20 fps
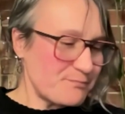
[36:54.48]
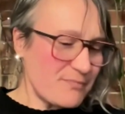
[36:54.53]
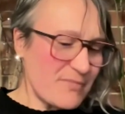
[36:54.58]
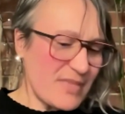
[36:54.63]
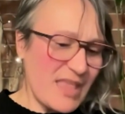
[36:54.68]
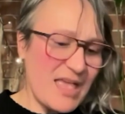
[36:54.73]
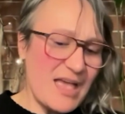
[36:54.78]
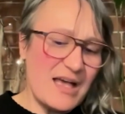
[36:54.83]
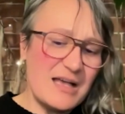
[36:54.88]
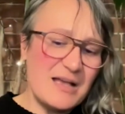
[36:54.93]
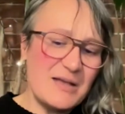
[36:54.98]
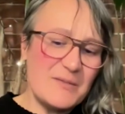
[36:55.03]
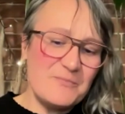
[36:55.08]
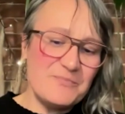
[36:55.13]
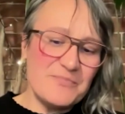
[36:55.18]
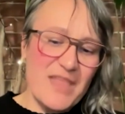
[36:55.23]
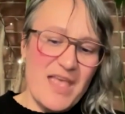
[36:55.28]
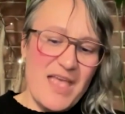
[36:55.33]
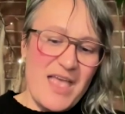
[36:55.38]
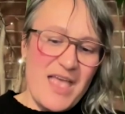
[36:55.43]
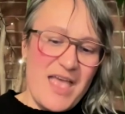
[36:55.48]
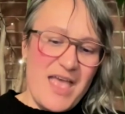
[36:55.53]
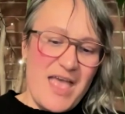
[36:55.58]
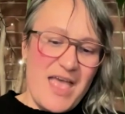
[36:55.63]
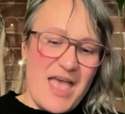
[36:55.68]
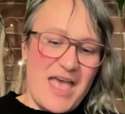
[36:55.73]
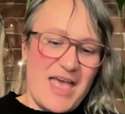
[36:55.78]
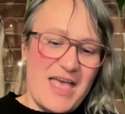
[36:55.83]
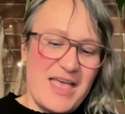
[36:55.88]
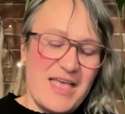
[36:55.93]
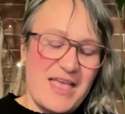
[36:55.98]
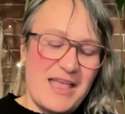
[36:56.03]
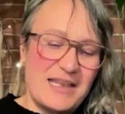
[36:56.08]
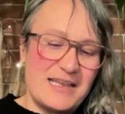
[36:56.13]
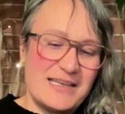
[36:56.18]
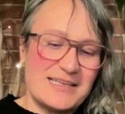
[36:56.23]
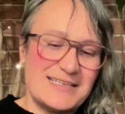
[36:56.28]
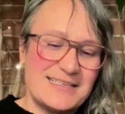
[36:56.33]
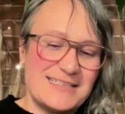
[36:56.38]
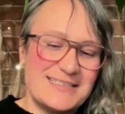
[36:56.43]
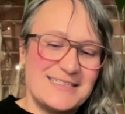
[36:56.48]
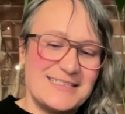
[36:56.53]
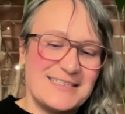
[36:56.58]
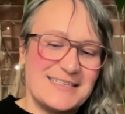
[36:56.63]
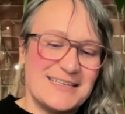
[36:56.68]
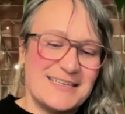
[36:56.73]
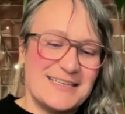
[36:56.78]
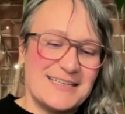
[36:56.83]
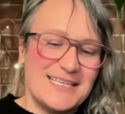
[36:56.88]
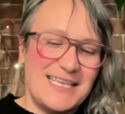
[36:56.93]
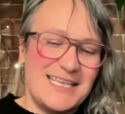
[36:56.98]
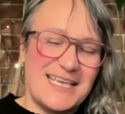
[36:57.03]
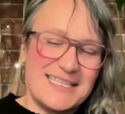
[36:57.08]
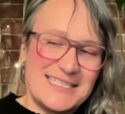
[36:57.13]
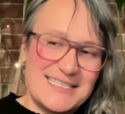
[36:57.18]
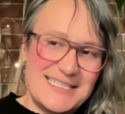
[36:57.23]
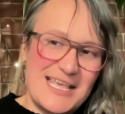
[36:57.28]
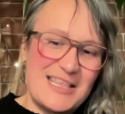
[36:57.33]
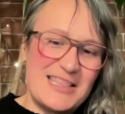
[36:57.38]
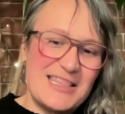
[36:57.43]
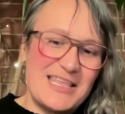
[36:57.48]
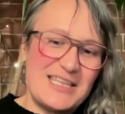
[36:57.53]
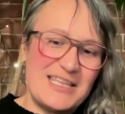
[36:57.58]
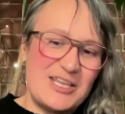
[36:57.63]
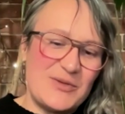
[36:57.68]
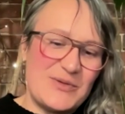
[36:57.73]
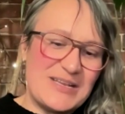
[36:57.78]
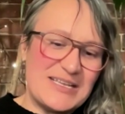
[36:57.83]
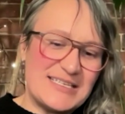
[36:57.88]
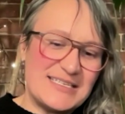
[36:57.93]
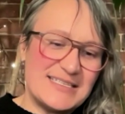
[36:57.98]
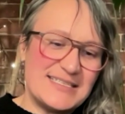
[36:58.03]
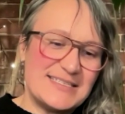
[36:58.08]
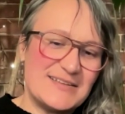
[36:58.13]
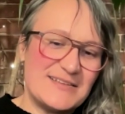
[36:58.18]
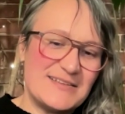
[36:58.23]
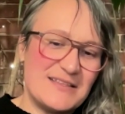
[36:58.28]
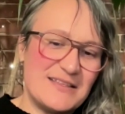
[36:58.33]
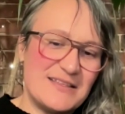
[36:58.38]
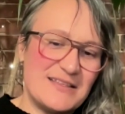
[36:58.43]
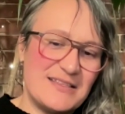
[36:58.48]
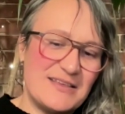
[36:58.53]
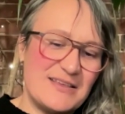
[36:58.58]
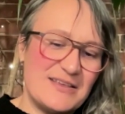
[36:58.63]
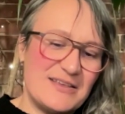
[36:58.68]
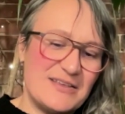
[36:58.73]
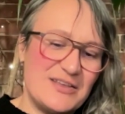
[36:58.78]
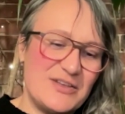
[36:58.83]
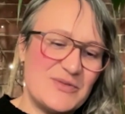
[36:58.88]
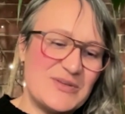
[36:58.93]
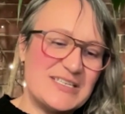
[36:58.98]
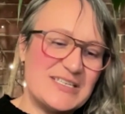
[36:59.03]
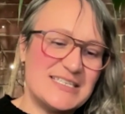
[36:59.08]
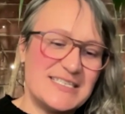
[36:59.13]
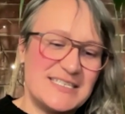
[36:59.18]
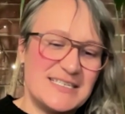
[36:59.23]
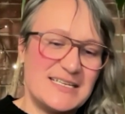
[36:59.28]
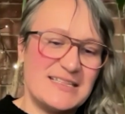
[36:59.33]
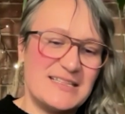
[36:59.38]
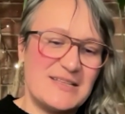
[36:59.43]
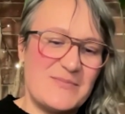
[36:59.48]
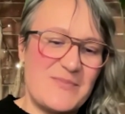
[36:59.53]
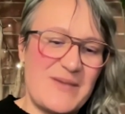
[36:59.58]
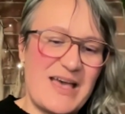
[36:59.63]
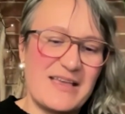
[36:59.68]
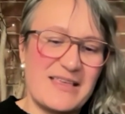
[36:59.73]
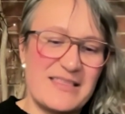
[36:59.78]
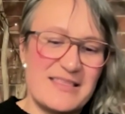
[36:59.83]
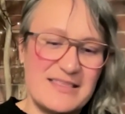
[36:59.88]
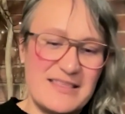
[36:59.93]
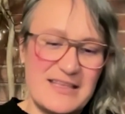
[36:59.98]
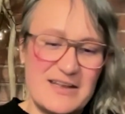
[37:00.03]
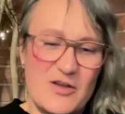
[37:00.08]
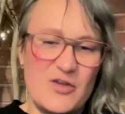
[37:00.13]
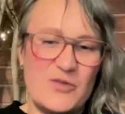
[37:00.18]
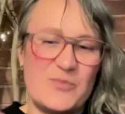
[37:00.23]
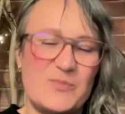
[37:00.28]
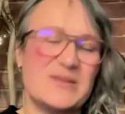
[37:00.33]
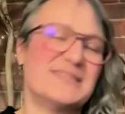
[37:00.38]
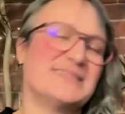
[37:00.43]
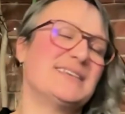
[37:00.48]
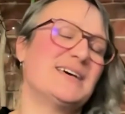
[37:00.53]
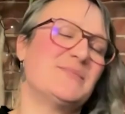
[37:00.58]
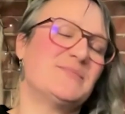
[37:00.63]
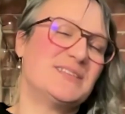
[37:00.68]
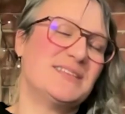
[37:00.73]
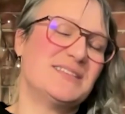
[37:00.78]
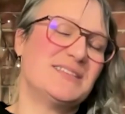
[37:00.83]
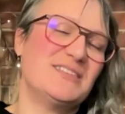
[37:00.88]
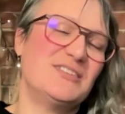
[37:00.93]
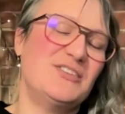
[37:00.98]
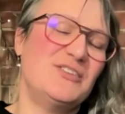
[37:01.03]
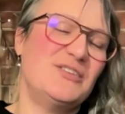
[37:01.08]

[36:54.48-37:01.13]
And yes, and then you enter sort of the new addition at the back that then opens up to the new